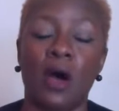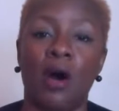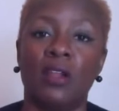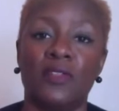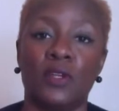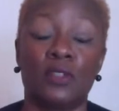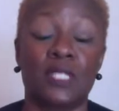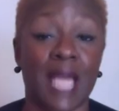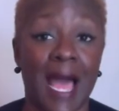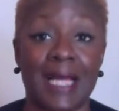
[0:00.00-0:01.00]
all of
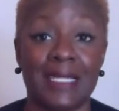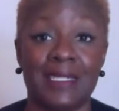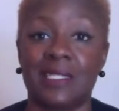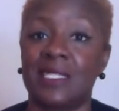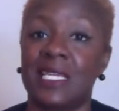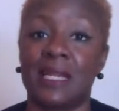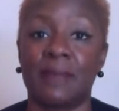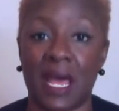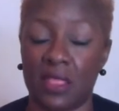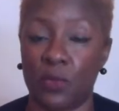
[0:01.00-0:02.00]
those guys just to get them
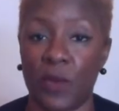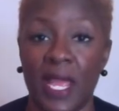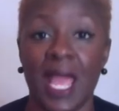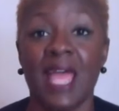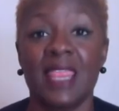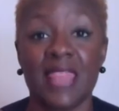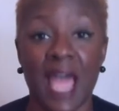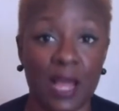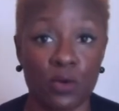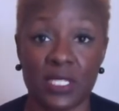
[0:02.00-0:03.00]
out of the way.
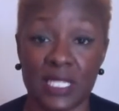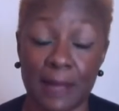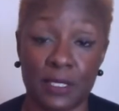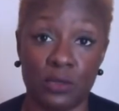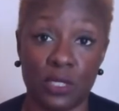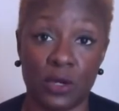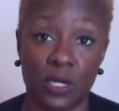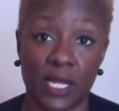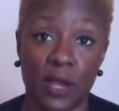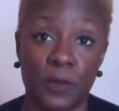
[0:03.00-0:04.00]
That course is absolutely
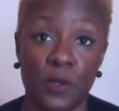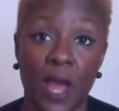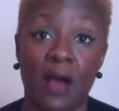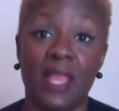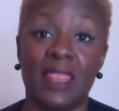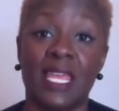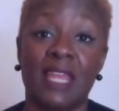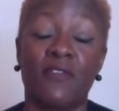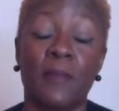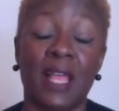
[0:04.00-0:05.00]
going to help you out. And then
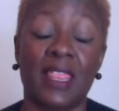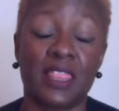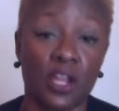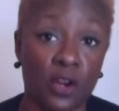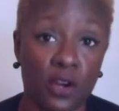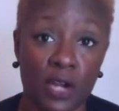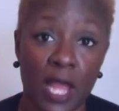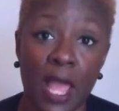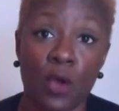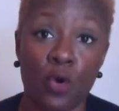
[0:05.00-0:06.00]
for my third
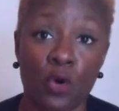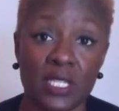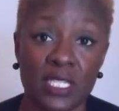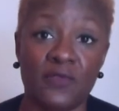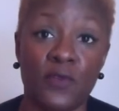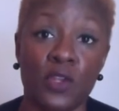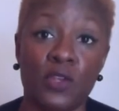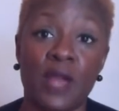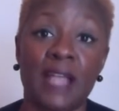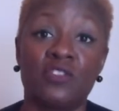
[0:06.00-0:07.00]
course, is for you
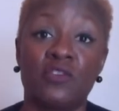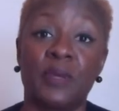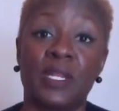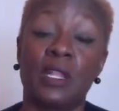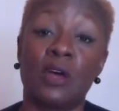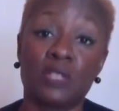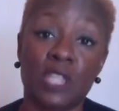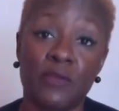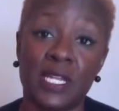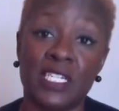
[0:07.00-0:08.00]
guys who've been in
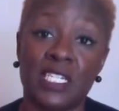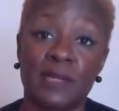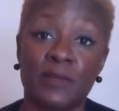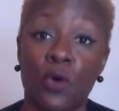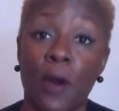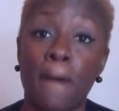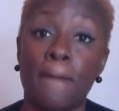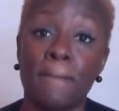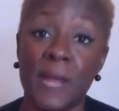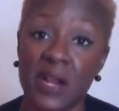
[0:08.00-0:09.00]
long-term relationships or
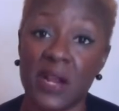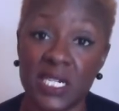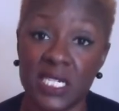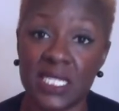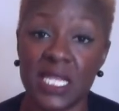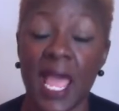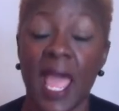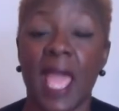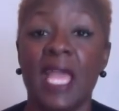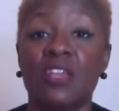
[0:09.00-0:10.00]
marriages
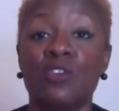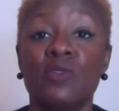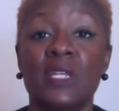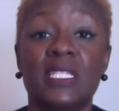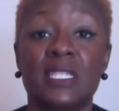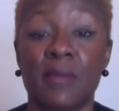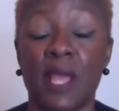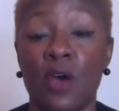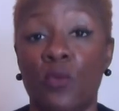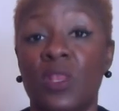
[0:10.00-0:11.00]
and you need some
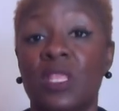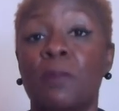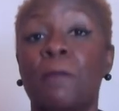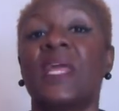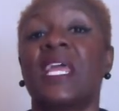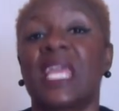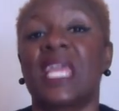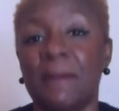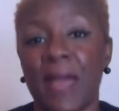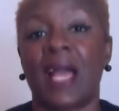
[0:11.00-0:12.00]
help with
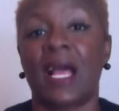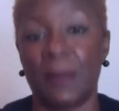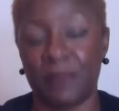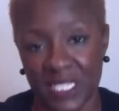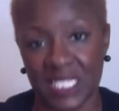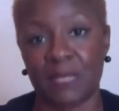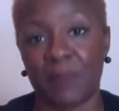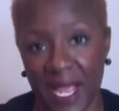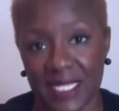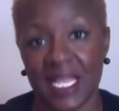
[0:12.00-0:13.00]
picking back up the
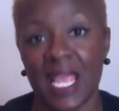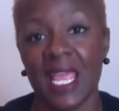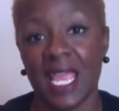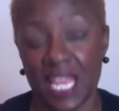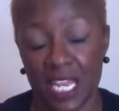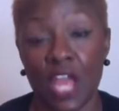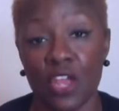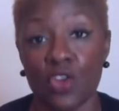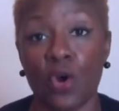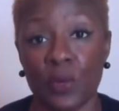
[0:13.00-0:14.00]
spice in
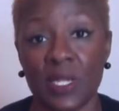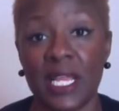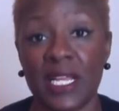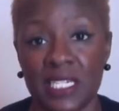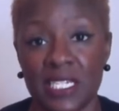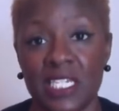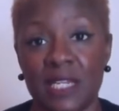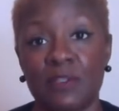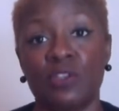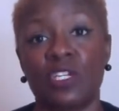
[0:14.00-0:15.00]
your
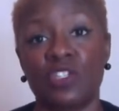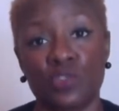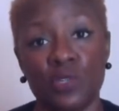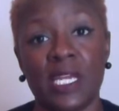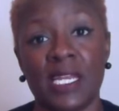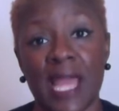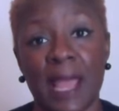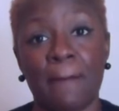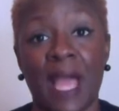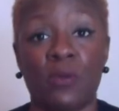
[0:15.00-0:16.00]
relationship so you can truly
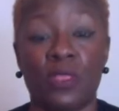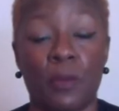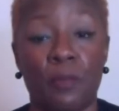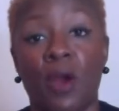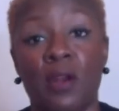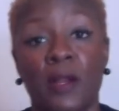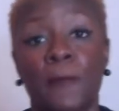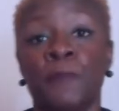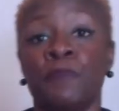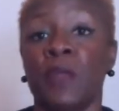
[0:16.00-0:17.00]
connect back with your
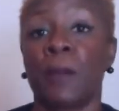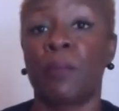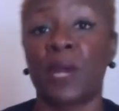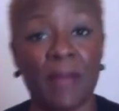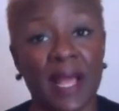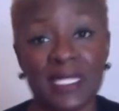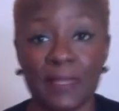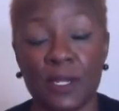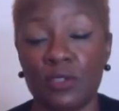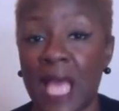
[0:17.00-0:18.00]
partner, bring back
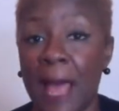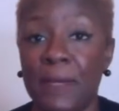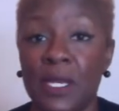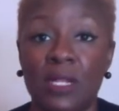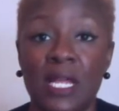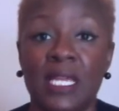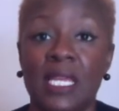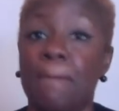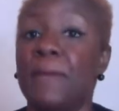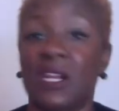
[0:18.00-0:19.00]
some of those
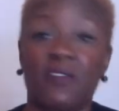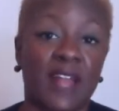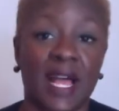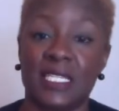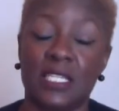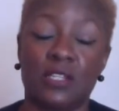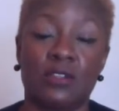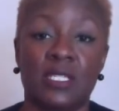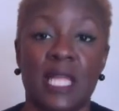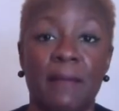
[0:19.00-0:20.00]
happy-go-lucky butterflies in your
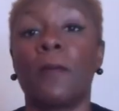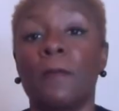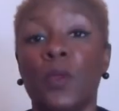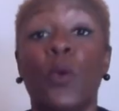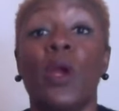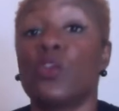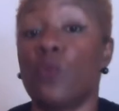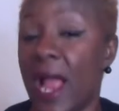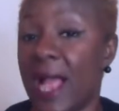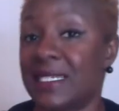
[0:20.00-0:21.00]
stomach where you
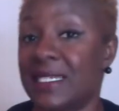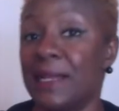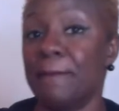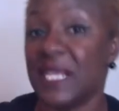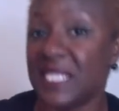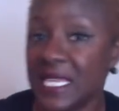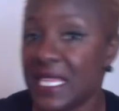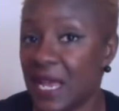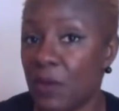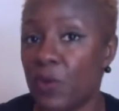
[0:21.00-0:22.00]
are actually missing
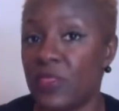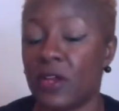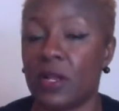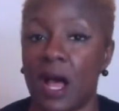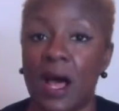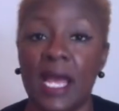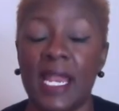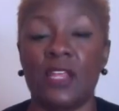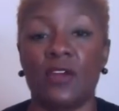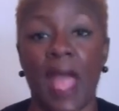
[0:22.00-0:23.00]
them when they're gone
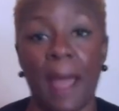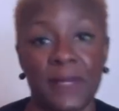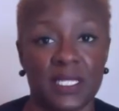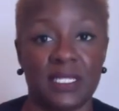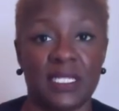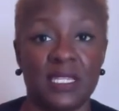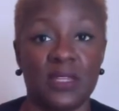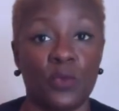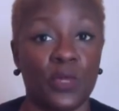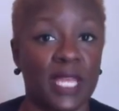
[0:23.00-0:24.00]
and you're happy to see
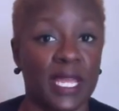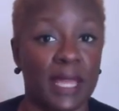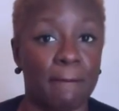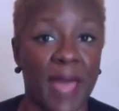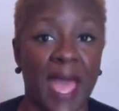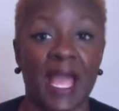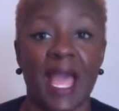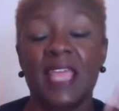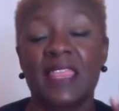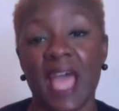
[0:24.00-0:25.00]
them when they get back.
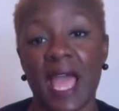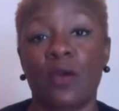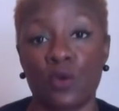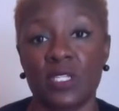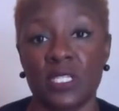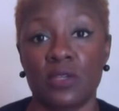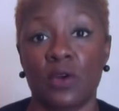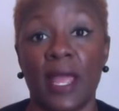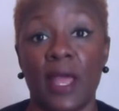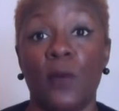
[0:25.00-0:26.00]
That course is
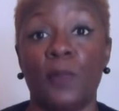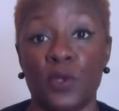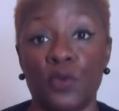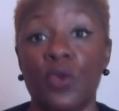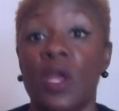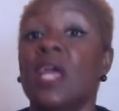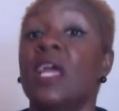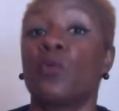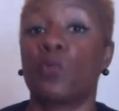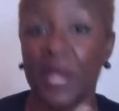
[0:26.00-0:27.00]
going to help you
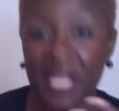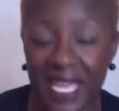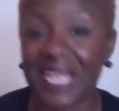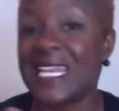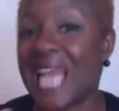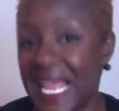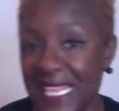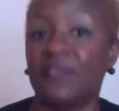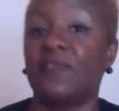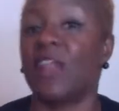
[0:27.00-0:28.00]

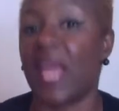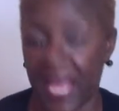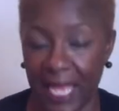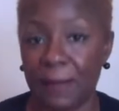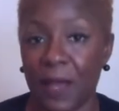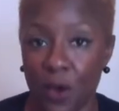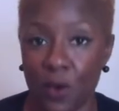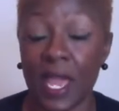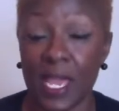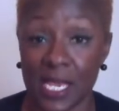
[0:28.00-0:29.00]
reignite the flame,
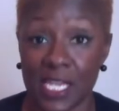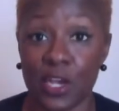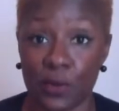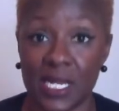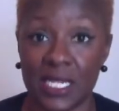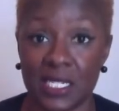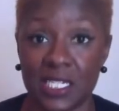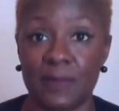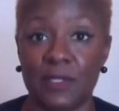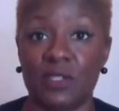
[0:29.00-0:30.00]
okay, in your
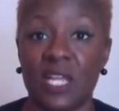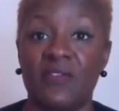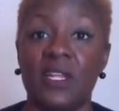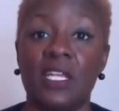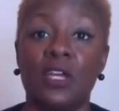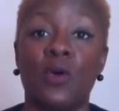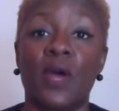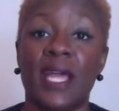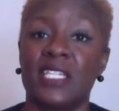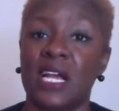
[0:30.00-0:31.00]
relationship. So definitely go
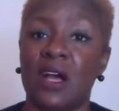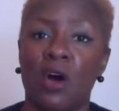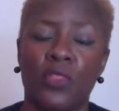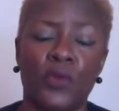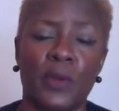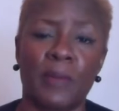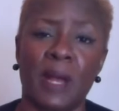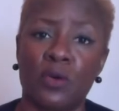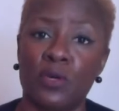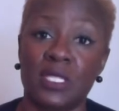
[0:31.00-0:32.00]
ahead, check out all three of
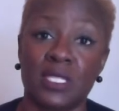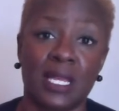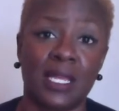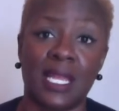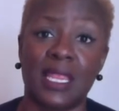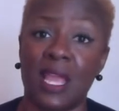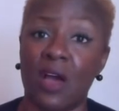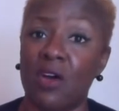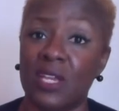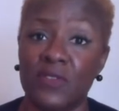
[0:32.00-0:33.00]
my courses. Again, they
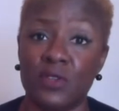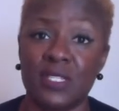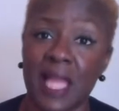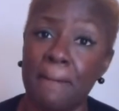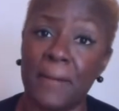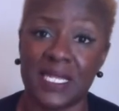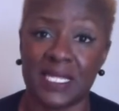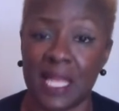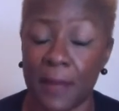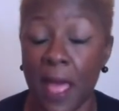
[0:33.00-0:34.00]
all give you
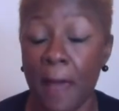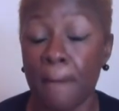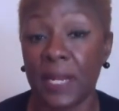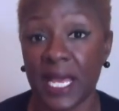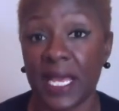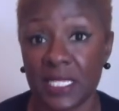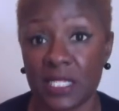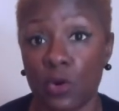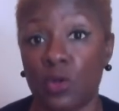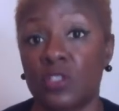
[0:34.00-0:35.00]
step-by-step -step plans
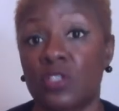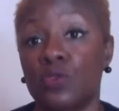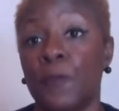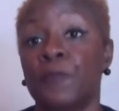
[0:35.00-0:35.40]
in order to